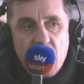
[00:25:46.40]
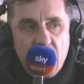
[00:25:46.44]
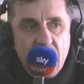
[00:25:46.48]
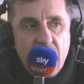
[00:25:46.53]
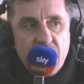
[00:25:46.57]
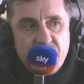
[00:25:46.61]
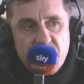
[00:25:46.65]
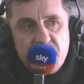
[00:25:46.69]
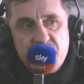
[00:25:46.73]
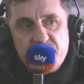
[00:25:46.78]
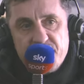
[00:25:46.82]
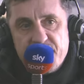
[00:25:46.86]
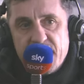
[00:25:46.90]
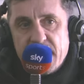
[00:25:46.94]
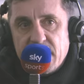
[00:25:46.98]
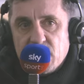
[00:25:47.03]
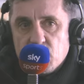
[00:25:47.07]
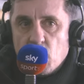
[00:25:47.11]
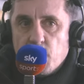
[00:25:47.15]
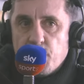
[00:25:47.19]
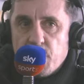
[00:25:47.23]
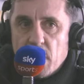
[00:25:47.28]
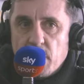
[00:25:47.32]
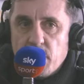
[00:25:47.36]
I think the
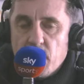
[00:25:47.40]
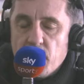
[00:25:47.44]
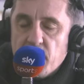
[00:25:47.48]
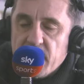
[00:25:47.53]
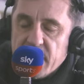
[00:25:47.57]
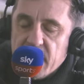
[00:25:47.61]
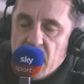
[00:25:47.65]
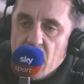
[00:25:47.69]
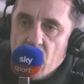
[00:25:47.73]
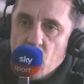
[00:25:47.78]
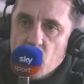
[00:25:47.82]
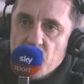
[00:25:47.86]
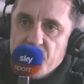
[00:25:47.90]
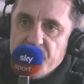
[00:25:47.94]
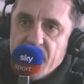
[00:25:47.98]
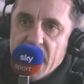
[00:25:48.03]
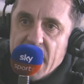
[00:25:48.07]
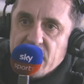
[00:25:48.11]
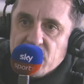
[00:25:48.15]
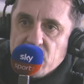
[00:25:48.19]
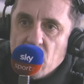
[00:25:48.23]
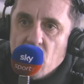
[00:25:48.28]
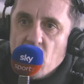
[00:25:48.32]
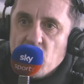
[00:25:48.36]
fans will probably go with
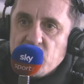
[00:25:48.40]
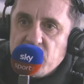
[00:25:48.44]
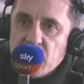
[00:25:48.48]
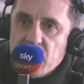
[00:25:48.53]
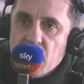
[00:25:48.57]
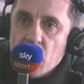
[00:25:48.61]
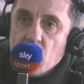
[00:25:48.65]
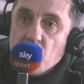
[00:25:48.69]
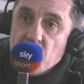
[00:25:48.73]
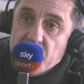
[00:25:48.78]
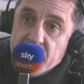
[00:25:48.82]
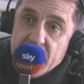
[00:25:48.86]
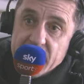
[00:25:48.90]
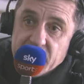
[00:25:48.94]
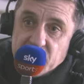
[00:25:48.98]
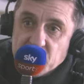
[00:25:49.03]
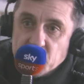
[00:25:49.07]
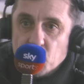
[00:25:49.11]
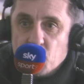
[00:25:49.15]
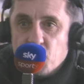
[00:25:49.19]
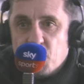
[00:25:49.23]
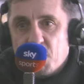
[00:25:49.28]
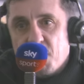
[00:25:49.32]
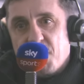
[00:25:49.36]
that, as long as they know the next
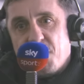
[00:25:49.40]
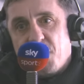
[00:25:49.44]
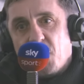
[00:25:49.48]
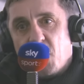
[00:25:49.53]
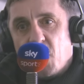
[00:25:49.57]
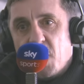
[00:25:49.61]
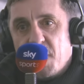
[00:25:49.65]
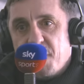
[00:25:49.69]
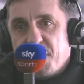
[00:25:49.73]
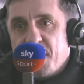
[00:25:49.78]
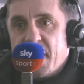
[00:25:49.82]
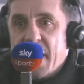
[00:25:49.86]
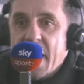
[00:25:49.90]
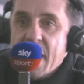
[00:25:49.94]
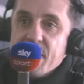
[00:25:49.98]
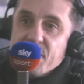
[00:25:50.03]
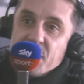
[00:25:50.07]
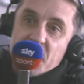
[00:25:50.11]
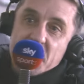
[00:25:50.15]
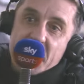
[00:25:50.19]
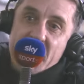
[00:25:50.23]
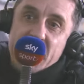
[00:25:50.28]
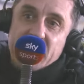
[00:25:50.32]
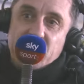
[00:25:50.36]
245
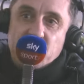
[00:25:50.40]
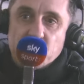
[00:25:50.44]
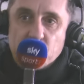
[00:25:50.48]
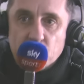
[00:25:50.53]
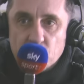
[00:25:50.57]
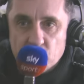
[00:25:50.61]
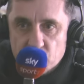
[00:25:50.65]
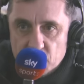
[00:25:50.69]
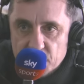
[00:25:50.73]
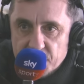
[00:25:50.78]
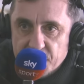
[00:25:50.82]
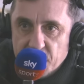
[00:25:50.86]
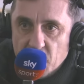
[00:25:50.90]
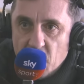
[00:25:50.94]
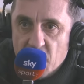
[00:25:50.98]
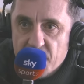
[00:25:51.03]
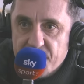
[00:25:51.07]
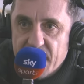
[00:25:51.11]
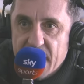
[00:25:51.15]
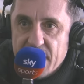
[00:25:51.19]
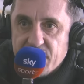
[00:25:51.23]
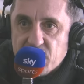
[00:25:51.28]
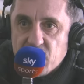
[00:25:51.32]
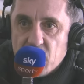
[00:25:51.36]
and the next
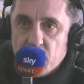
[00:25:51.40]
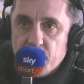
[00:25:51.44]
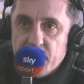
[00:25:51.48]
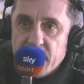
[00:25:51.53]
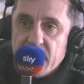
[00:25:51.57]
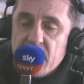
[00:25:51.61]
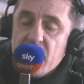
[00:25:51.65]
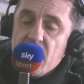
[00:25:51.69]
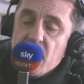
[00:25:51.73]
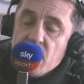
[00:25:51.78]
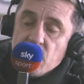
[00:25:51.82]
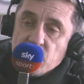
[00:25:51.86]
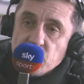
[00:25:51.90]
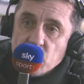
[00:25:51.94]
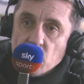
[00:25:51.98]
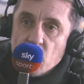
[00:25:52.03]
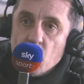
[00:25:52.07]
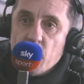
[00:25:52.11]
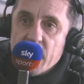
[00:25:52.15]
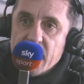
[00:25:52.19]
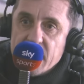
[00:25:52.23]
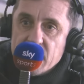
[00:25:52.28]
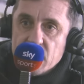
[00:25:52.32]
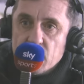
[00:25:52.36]
245 is coming, so
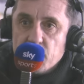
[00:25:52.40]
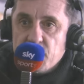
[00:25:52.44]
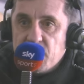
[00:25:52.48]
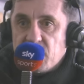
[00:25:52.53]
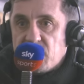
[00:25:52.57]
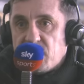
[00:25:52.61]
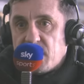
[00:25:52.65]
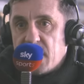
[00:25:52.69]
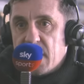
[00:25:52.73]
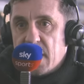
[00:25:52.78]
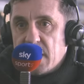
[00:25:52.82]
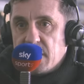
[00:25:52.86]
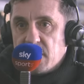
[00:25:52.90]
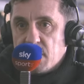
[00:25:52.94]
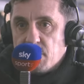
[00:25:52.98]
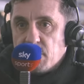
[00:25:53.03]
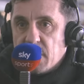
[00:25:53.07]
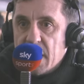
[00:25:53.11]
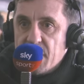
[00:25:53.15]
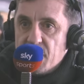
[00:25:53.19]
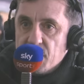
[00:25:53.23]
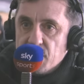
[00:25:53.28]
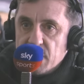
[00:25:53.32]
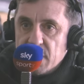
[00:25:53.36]
that we end up with a stadium
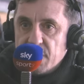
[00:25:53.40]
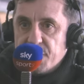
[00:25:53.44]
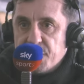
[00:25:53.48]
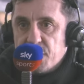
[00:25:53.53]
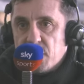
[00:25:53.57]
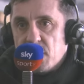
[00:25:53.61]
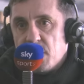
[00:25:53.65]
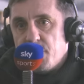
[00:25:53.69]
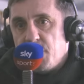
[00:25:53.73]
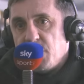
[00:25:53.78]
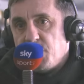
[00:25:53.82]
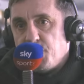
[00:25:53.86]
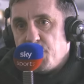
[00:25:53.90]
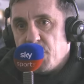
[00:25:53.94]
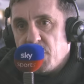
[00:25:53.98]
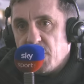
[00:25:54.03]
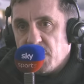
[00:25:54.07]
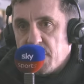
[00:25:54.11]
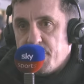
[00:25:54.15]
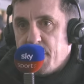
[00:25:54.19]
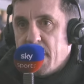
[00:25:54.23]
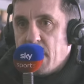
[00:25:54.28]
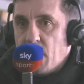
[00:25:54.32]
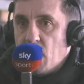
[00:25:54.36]
like the refurbished
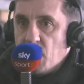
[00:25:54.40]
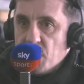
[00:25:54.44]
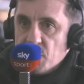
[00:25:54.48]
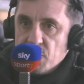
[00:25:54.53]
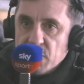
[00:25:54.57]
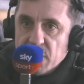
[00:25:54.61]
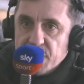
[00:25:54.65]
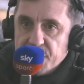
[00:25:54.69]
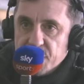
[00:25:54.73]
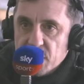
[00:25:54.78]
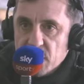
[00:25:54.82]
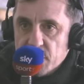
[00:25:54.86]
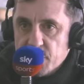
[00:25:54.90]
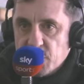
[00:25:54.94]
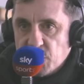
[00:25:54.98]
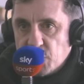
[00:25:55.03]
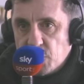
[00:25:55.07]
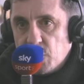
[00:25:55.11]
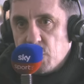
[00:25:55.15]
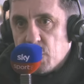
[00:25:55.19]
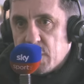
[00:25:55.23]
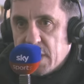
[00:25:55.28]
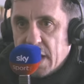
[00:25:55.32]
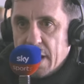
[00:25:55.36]
Bernabeu or the refurbished
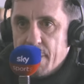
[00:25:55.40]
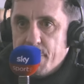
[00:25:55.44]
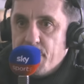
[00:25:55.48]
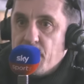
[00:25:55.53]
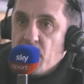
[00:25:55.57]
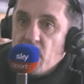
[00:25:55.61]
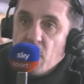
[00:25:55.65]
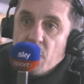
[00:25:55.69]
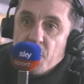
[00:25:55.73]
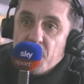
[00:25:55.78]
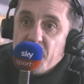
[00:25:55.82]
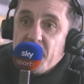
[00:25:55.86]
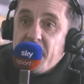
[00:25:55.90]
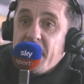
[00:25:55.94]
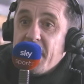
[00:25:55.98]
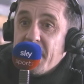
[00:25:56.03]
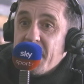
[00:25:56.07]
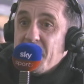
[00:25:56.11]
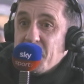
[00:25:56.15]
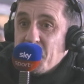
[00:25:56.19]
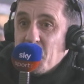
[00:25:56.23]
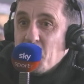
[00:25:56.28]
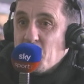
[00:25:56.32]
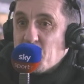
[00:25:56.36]
New Camp or the
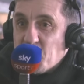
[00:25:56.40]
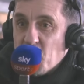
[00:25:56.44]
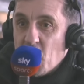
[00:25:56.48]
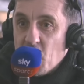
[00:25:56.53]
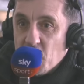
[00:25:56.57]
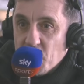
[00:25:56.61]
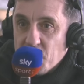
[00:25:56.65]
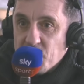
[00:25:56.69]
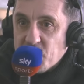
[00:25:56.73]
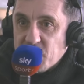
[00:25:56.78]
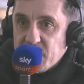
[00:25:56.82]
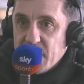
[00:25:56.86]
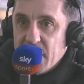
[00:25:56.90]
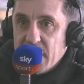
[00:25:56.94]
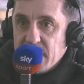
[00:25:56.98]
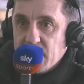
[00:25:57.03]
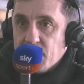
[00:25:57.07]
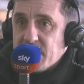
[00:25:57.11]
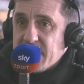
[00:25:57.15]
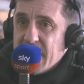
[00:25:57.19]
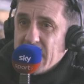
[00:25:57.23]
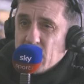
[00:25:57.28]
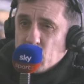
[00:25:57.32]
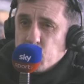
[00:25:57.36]
new Tottenham Stadium,
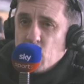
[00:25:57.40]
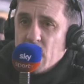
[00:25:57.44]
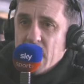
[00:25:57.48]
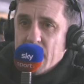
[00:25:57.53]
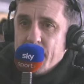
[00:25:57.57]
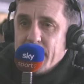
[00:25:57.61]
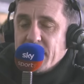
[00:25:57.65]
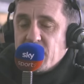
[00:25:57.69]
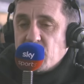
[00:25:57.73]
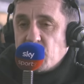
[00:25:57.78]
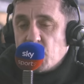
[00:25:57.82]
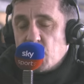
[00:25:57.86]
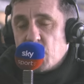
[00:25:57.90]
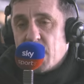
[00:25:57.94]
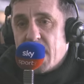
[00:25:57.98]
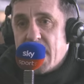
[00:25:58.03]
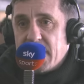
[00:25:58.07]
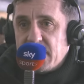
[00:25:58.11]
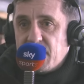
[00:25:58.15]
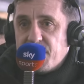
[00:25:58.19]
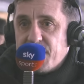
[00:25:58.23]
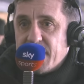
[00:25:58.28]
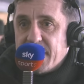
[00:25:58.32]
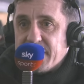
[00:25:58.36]
because that's where Manchester
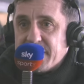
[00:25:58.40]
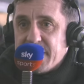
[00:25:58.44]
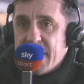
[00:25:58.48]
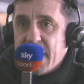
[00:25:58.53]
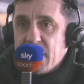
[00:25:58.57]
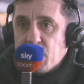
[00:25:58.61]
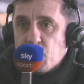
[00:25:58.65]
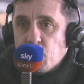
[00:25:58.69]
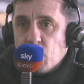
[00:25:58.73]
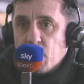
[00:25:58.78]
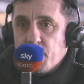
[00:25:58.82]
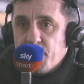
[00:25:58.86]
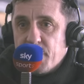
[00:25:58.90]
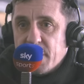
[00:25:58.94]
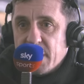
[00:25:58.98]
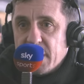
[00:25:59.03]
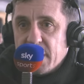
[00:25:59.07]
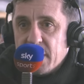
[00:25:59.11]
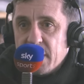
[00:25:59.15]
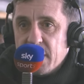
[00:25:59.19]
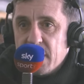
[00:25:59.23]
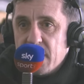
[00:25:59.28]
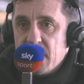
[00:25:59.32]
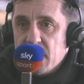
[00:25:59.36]
United fans' head will be.